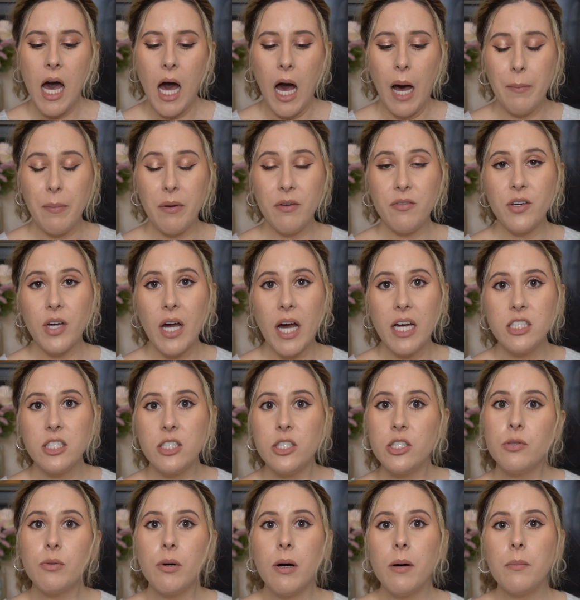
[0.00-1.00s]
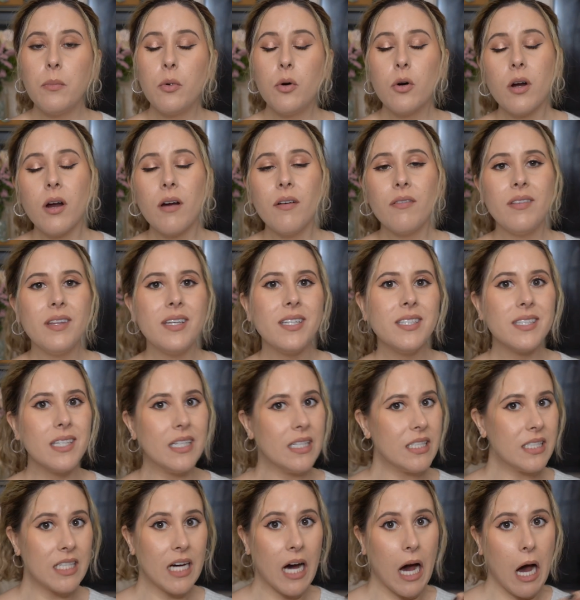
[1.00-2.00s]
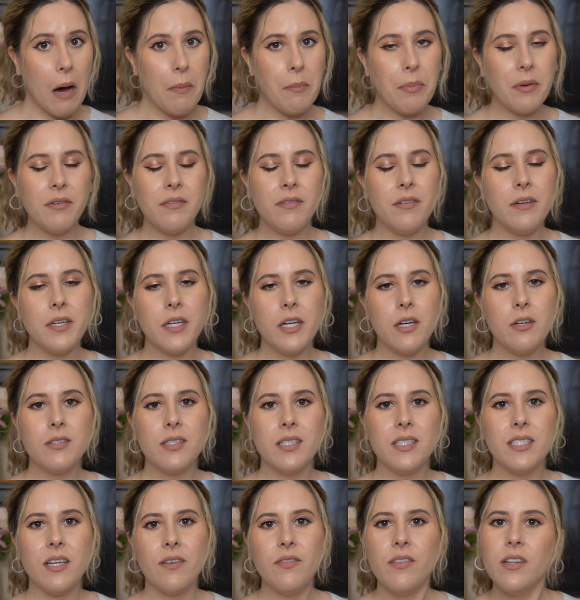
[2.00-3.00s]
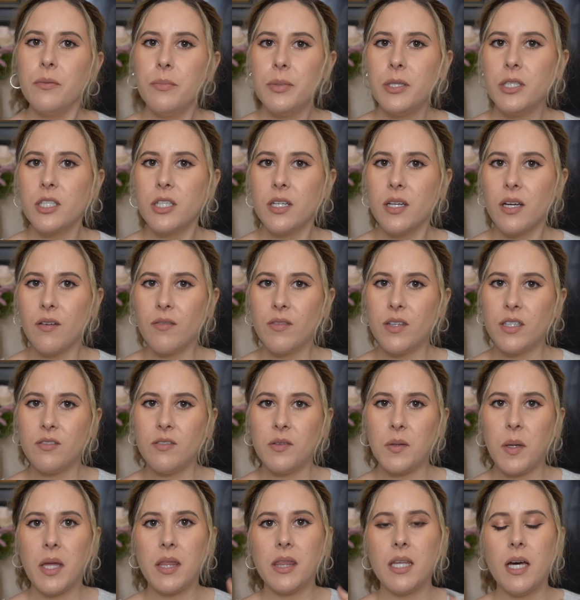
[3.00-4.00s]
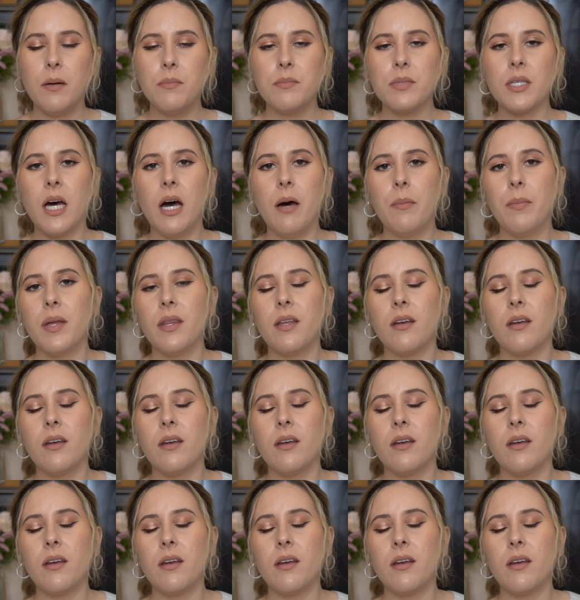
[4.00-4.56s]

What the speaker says: If you guys do want more of these top videos, then definitely be sure to give this video a thumbs up.